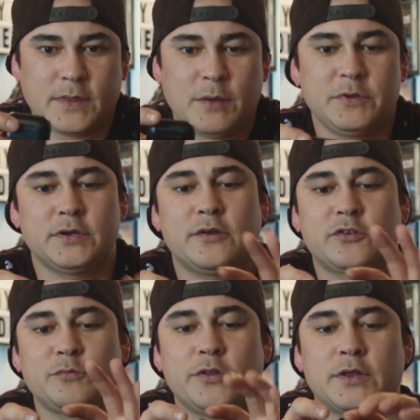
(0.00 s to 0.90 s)
I mean, look how
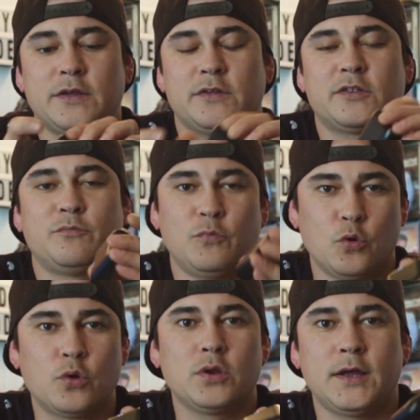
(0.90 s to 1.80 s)
small the case is. It's
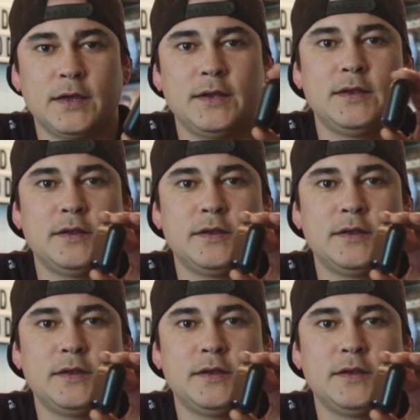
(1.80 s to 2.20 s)
more like